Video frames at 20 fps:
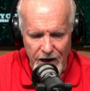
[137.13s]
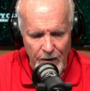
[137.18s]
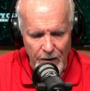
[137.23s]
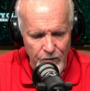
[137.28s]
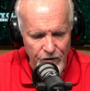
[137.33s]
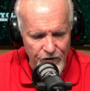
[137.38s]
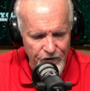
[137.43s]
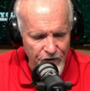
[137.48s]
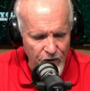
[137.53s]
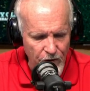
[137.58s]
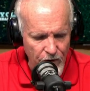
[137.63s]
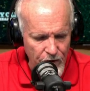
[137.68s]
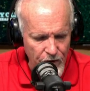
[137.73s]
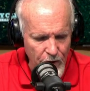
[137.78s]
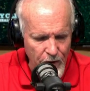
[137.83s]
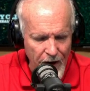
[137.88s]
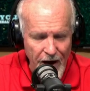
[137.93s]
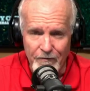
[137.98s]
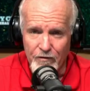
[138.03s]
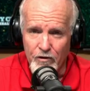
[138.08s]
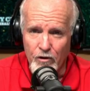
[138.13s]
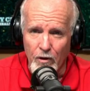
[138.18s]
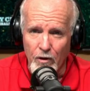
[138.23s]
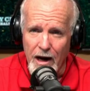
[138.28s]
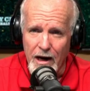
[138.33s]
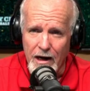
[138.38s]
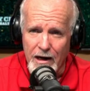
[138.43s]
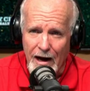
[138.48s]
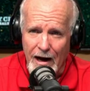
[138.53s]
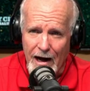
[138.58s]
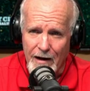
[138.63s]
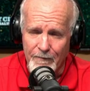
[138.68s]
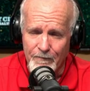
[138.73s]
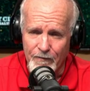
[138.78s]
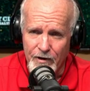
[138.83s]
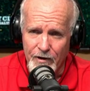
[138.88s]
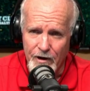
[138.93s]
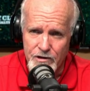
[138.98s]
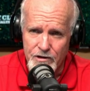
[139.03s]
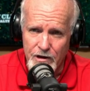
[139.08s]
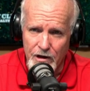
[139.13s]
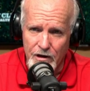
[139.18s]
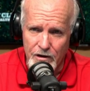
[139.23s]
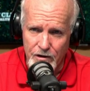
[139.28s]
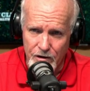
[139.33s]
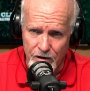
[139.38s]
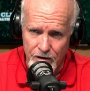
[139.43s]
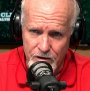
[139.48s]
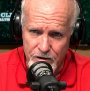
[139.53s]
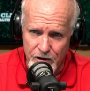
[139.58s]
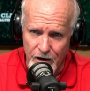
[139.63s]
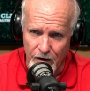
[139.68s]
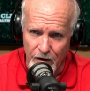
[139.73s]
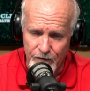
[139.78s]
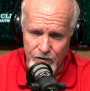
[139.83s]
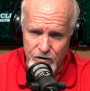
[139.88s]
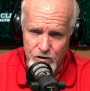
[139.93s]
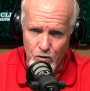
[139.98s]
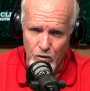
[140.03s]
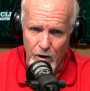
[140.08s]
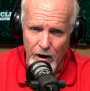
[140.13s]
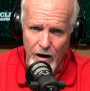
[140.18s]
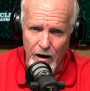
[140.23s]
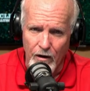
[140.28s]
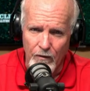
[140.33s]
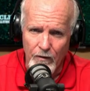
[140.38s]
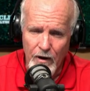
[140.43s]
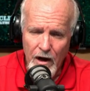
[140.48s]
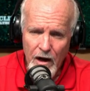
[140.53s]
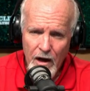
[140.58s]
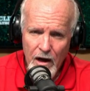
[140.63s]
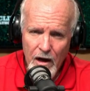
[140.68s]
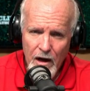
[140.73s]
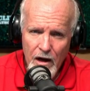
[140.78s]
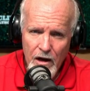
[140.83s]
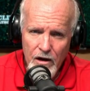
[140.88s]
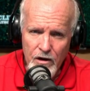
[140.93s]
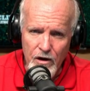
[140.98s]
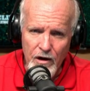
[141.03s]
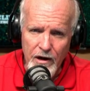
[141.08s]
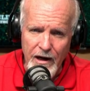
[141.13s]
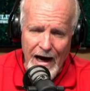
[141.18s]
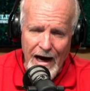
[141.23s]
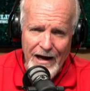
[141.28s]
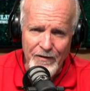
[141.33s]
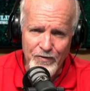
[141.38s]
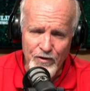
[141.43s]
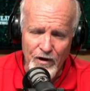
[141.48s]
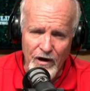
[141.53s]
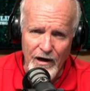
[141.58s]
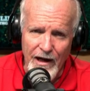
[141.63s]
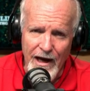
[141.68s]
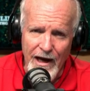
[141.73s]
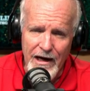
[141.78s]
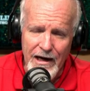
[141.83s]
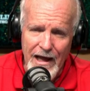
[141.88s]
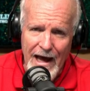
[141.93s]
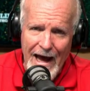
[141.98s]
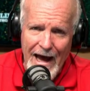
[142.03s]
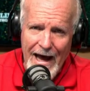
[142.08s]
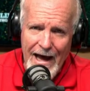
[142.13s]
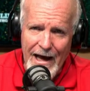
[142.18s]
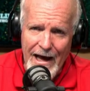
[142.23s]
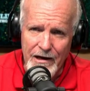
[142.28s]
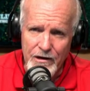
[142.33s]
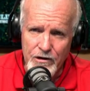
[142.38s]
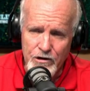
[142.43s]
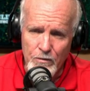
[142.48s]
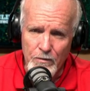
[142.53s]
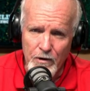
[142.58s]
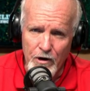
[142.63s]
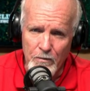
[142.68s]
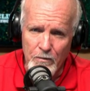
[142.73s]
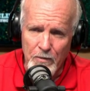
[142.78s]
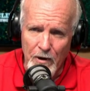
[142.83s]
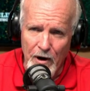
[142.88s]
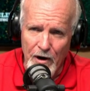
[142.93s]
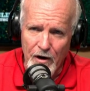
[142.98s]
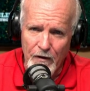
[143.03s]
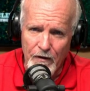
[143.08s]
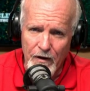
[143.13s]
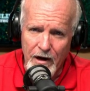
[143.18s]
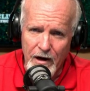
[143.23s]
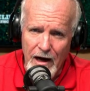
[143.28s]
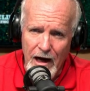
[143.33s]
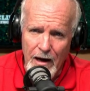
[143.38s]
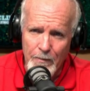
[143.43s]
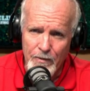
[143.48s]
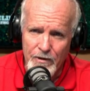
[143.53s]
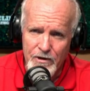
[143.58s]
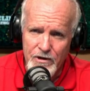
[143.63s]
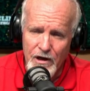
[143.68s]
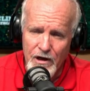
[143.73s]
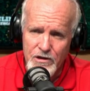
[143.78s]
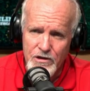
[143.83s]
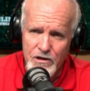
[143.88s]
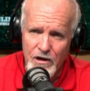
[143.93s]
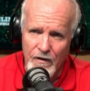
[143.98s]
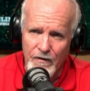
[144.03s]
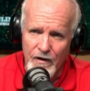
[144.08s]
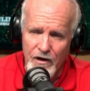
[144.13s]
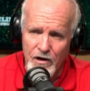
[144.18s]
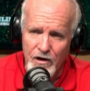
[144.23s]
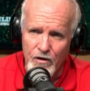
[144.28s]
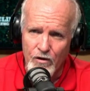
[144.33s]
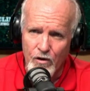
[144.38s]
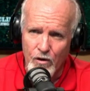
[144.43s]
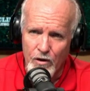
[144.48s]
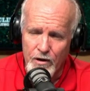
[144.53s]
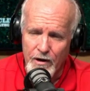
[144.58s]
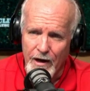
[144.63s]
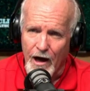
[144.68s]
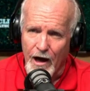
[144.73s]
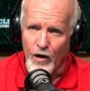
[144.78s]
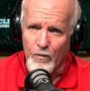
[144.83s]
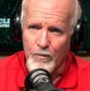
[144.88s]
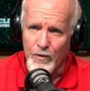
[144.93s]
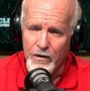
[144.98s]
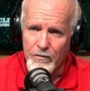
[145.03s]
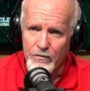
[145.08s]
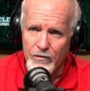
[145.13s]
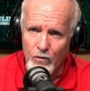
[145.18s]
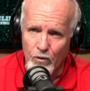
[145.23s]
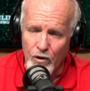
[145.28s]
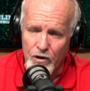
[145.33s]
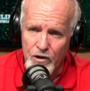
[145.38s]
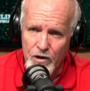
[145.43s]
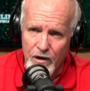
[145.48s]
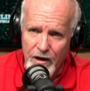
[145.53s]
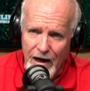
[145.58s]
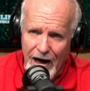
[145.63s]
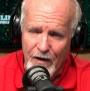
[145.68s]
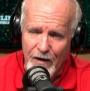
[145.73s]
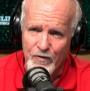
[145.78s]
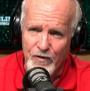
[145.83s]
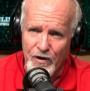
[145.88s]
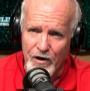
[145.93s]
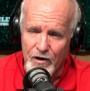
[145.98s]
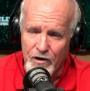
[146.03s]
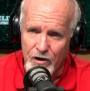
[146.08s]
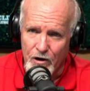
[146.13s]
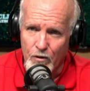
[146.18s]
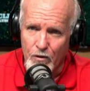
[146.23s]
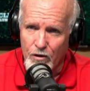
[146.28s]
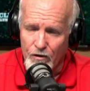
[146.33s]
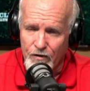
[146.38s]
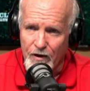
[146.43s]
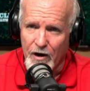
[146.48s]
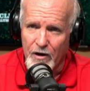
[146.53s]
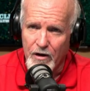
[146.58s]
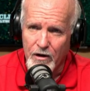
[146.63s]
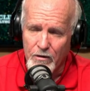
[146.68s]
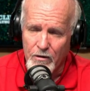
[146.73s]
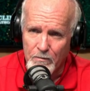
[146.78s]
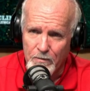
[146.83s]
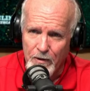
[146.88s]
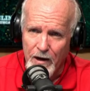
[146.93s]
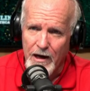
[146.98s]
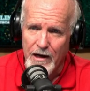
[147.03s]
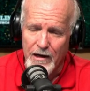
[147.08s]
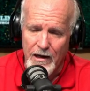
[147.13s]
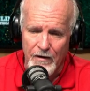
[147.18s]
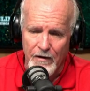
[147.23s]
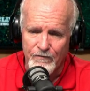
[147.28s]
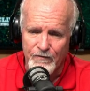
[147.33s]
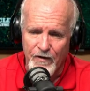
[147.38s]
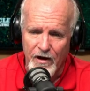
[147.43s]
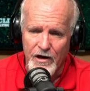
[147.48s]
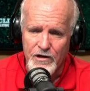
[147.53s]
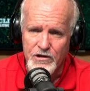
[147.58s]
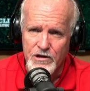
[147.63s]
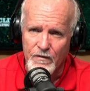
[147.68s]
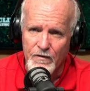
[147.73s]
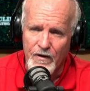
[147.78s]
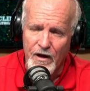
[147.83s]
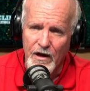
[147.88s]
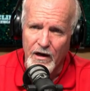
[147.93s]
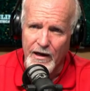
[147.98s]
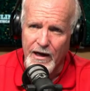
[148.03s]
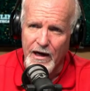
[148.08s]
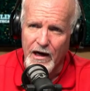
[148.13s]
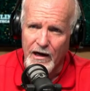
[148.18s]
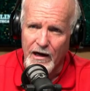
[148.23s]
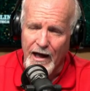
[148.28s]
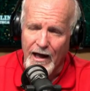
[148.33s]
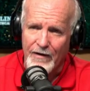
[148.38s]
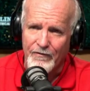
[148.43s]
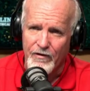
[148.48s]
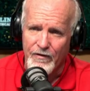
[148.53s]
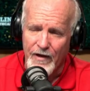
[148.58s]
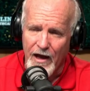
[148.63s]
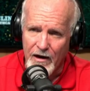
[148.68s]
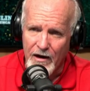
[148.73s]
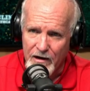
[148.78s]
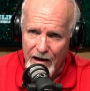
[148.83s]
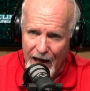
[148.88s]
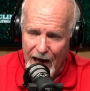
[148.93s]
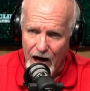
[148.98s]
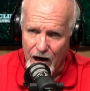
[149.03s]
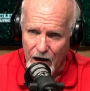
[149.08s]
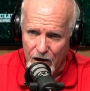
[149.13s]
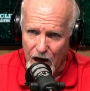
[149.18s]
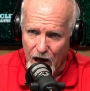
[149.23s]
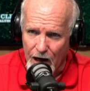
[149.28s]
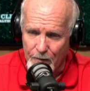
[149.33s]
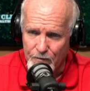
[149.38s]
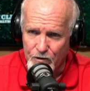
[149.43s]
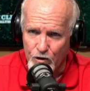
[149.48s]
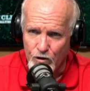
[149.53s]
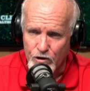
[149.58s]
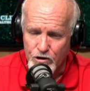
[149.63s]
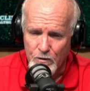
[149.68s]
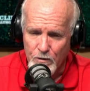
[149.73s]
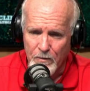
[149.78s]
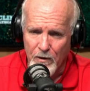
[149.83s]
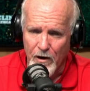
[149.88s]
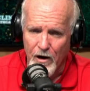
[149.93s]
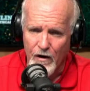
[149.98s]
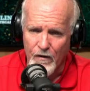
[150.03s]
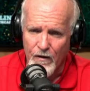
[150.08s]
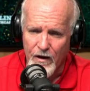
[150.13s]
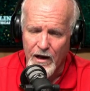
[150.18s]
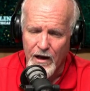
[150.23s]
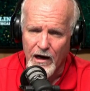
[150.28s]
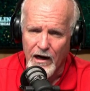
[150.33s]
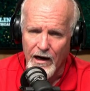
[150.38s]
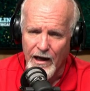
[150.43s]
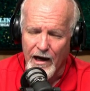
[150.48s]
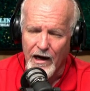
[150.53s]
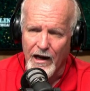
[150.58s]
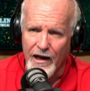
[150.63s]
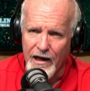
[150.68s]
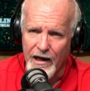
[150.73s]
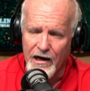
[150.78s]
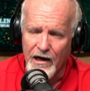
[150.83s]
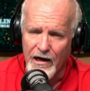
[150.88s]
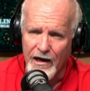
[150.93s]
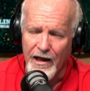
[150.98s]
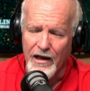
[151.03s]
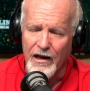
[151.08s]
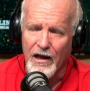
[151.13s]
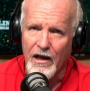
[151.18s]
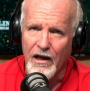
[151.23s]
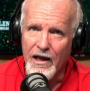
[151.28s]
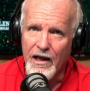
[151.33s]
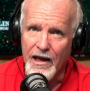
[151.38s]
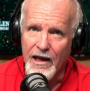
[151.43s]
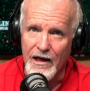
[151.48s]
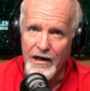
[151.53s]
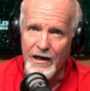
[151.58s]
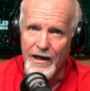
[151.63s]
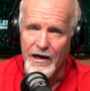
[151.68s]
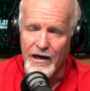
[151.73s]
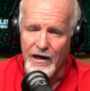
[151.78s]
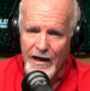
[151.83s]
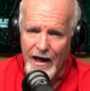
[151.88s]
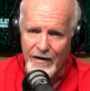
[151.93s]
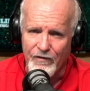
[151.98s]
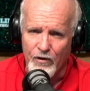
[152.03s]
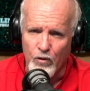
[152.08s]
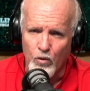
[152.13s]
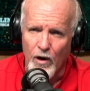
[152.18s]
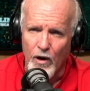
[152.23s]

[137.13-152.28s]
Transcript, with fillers: that before. You have great confidence in yourself as well. You got the late ad to be a part of the competition, and then you couldn't help it. When you got there, you were there to compete and finished in the Elite 11. They named you as a part of the Elite 11.